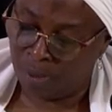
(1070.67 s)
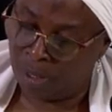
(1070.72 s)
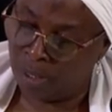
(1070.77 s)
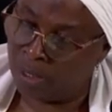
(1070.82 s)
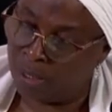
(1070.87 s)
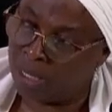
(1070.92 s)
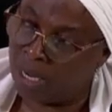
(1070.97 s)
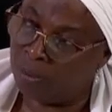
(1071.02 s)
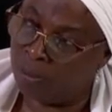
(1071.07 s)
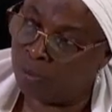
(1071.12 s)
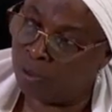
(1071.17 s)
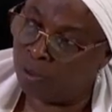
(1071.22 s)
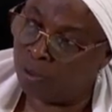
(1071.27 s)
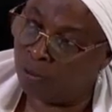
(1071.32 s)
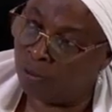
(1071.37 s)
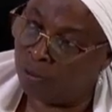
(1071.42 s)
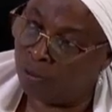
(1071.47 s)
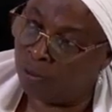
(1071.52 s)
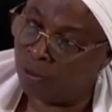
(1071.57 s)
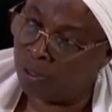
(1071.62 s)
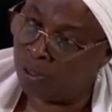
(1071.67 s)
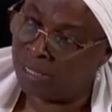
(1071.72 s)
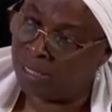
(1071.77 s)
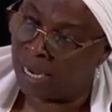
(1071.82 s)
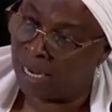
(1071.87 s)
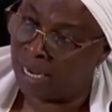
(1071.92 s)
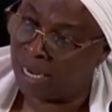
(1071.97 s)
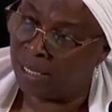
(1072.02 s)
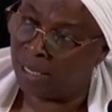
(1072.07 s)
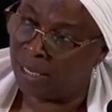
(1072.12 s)
terms of
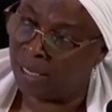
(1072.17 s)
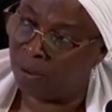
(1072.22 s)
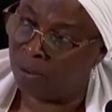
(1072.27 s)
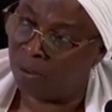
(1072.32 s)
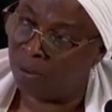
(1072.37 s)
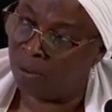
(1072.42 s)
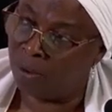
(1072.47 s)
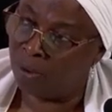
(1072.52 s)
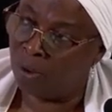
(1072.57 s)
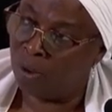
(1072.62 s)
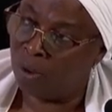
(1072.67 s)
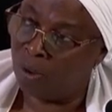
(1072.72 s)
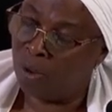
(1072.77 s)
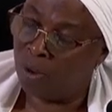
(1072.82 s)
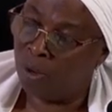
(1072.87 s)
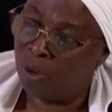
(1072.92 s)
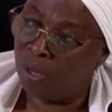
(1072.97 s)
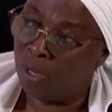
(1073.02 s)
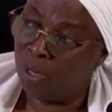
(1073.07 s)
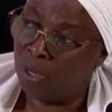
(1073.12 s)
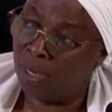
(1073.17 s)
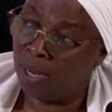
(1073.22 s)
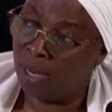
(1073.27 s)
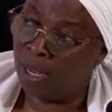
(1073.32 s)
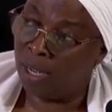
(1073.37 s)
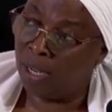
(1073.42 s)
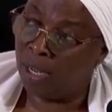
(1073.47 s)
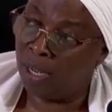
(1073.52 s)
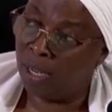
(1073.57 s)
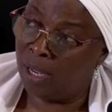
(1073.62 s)
tying down
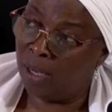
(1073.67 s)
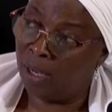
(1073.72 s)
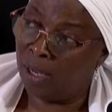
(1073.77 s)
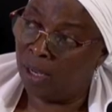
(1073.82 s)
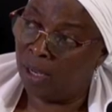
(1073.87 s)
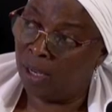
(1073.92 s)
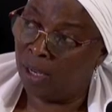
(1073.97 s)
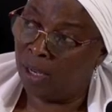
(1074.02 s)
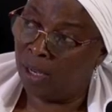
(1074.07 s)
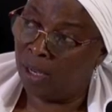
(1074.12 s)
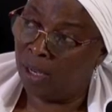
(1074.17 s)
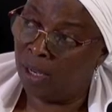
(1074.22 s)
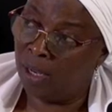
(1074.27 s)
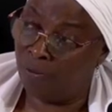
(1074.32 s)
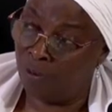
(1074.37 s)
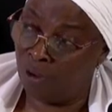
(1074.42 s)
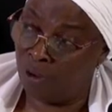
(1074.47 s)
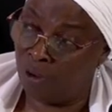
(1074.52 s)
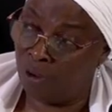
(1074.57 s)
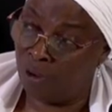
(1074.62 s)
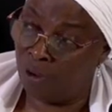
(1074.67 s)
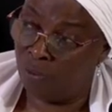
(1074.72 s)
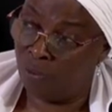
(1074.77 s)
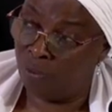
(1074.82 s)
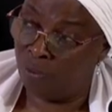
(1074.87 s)
their revenue,